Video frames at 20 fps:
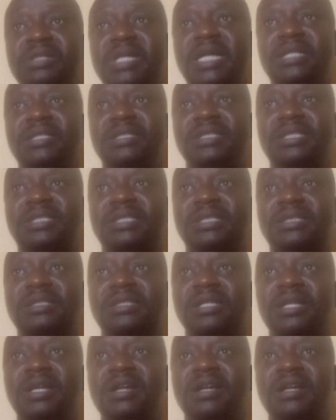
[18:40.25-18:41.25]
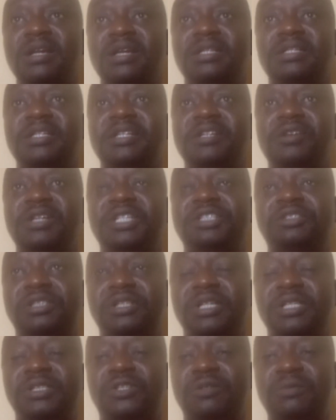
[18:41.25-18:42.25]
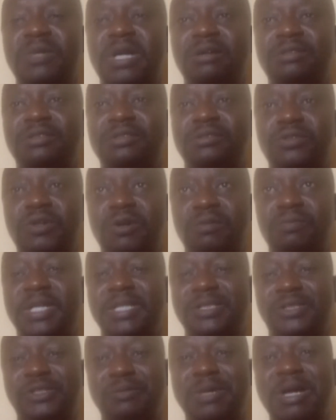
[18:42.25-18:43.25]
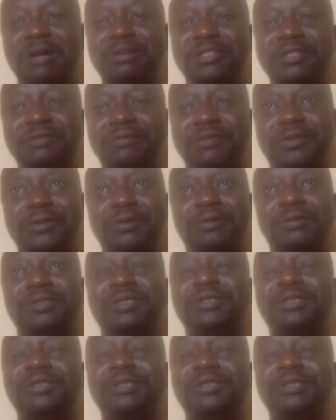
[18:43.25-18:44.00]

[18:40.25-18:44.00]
and the literature is somehow complex, somehow difficult.